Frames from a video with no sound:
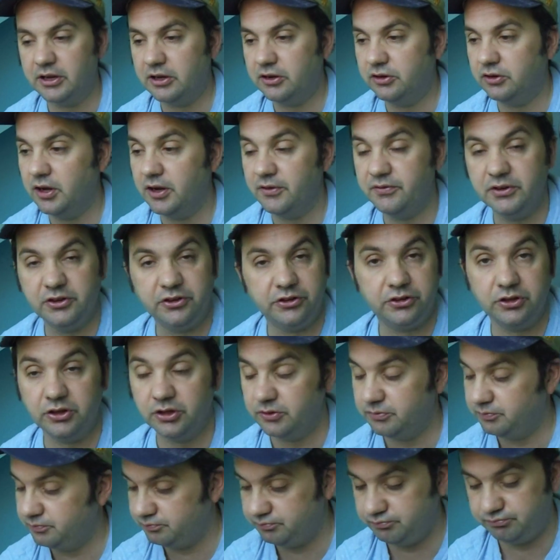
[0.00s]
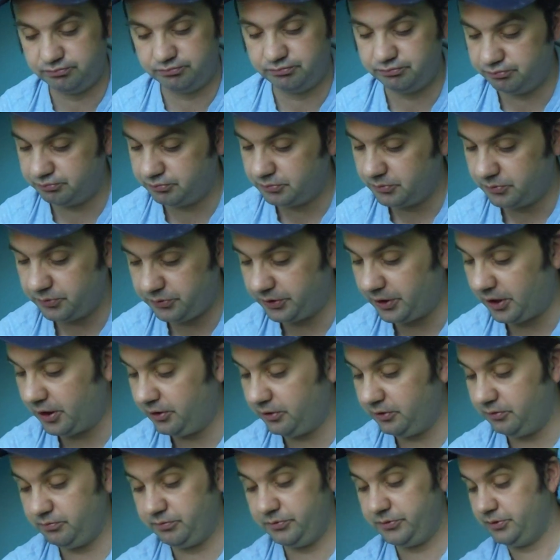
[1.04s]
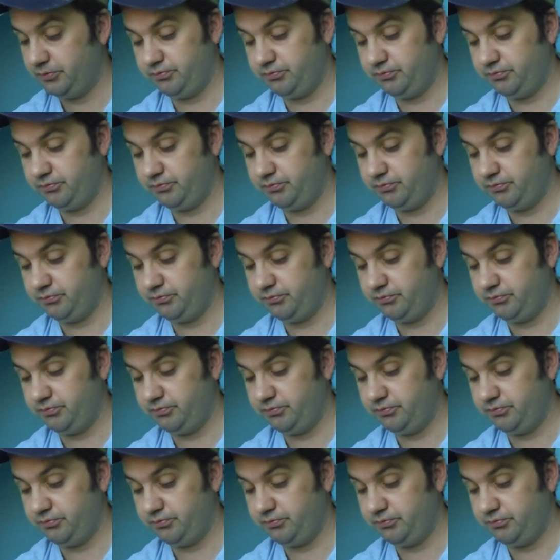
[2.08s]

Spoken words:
I loved it, so thought